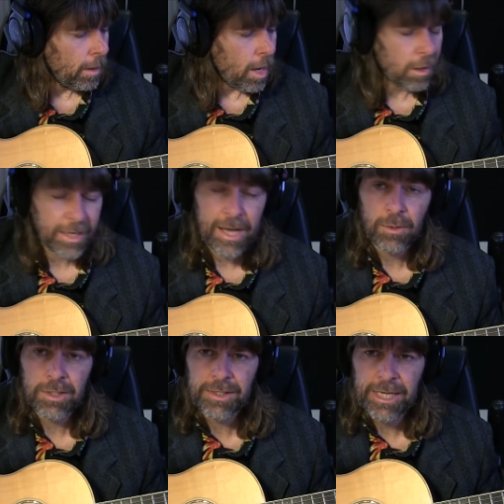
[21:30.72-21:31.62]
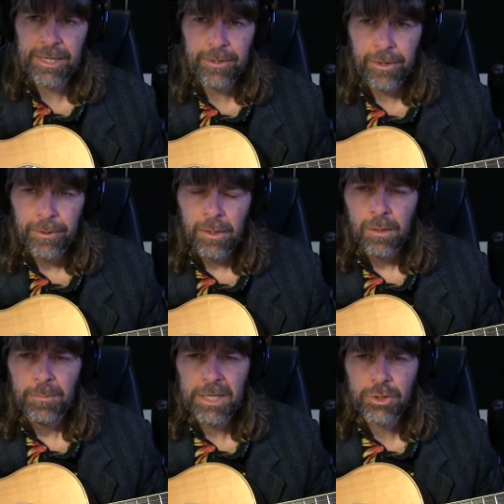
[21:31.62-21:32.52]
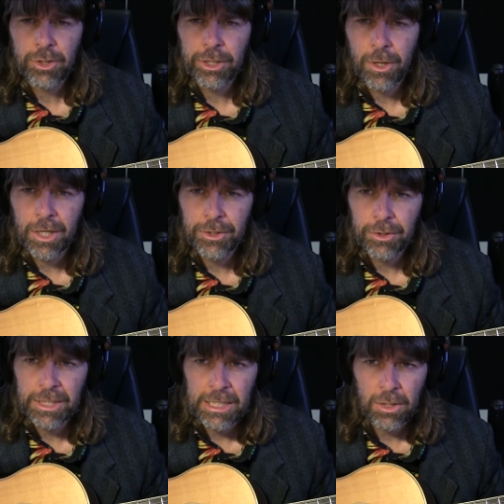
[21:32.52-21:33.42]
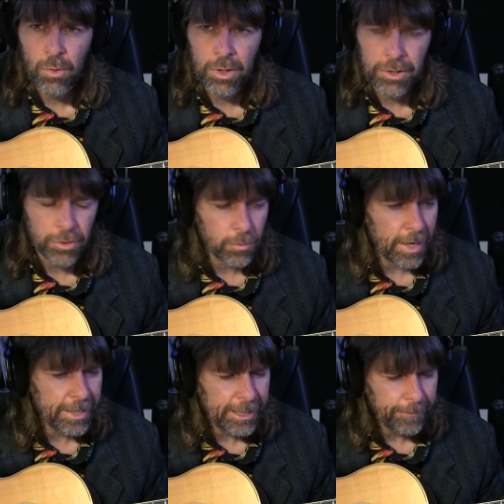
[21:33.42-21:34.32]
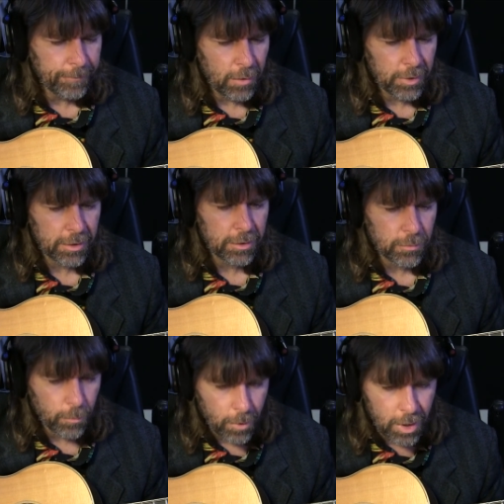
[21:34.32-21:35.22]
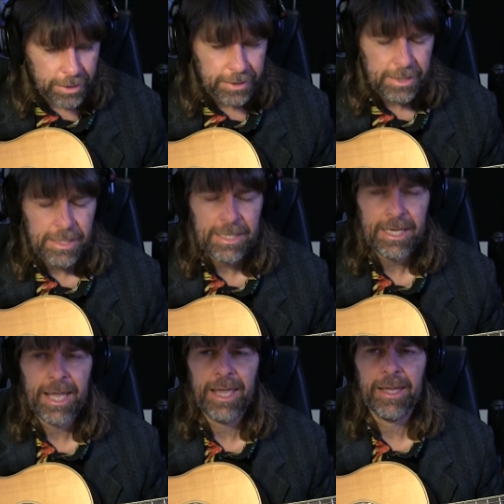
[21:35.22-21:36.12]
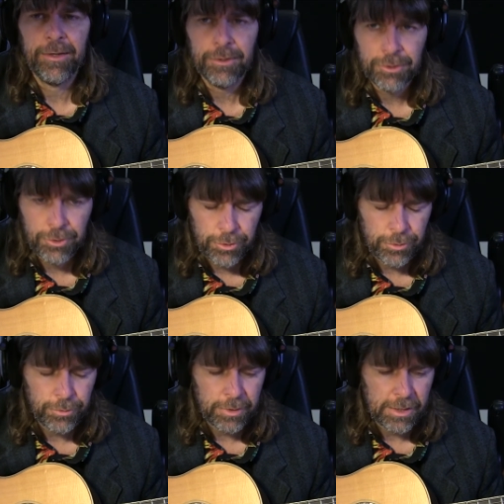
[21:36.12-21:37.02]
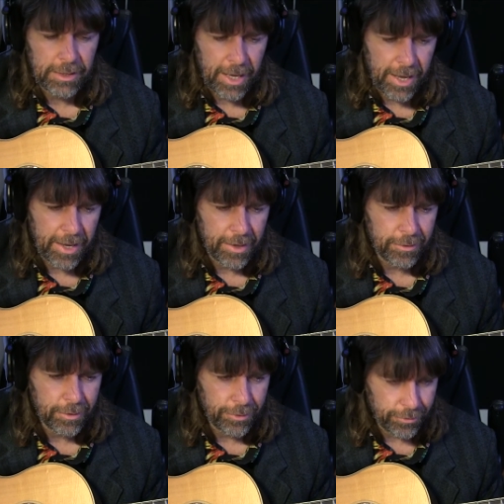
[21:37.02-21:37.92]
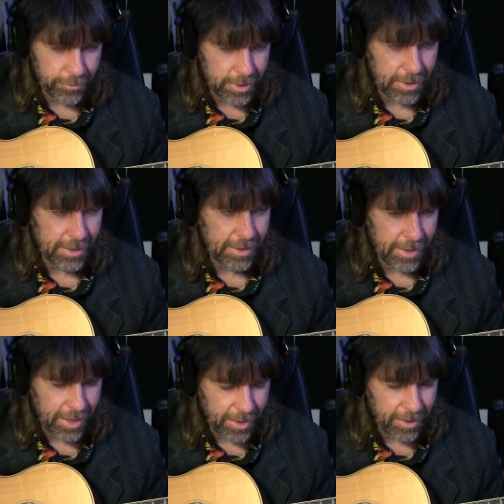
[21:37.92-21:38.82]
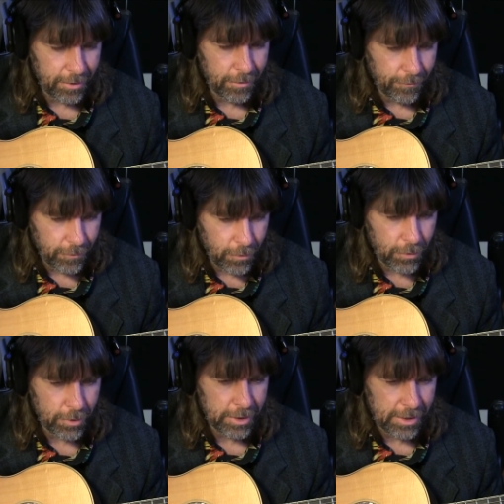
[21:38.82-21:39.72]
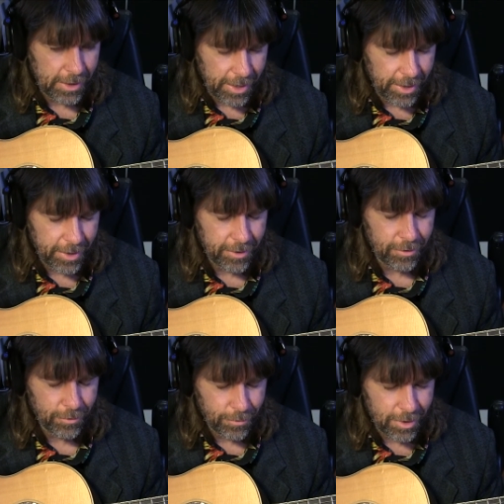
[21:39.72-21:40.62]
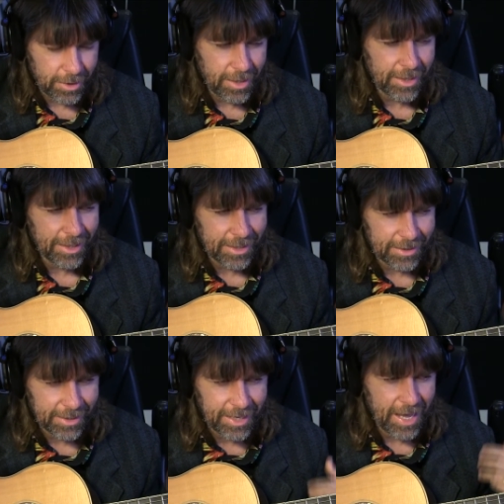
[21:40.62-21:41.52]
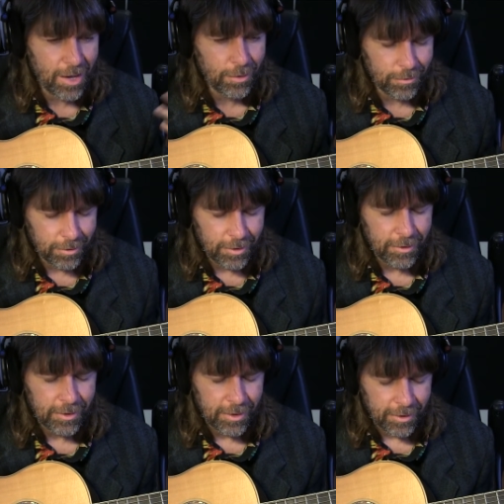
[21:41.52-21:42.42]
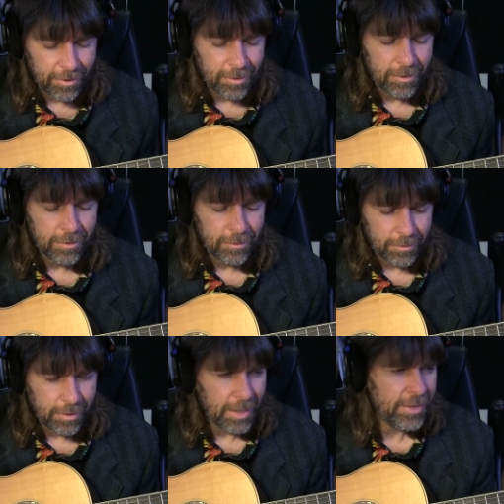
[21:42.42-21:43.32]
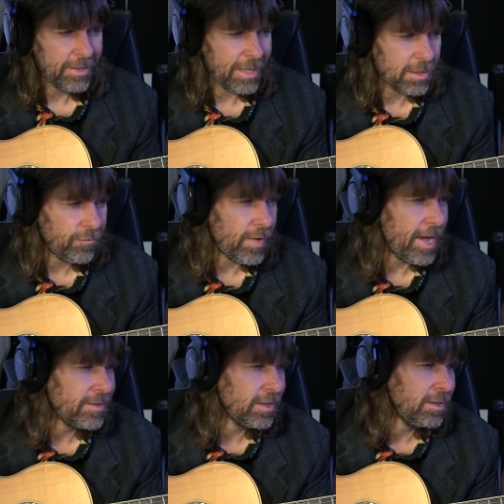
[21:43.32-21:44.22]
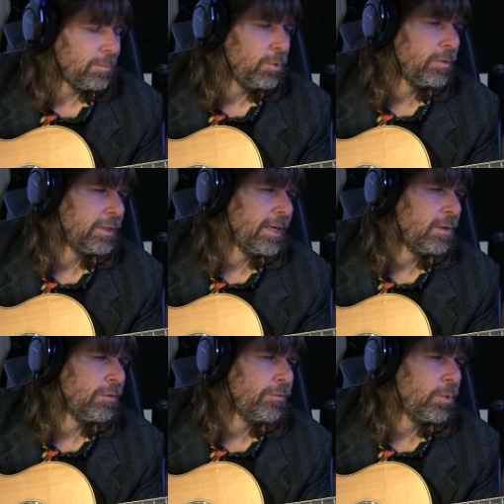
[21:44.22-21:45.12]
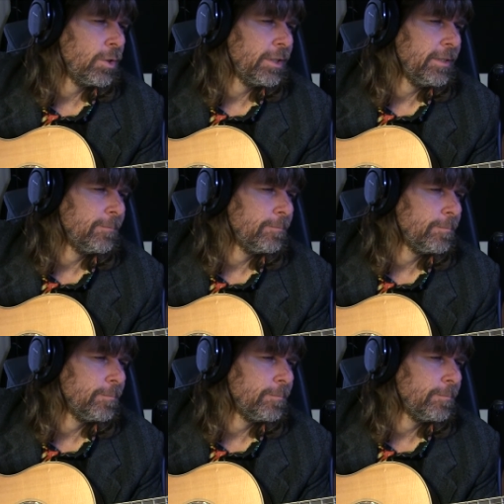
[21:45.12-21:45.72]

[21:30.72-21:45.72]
I'll count us in. Make sure you're on your D chord and you're ready. And we get this 1, E and a 2, E and a 3, E and a 4, E and a 1. I got to get the count. I think that's fast. I'm going to move it down to 40.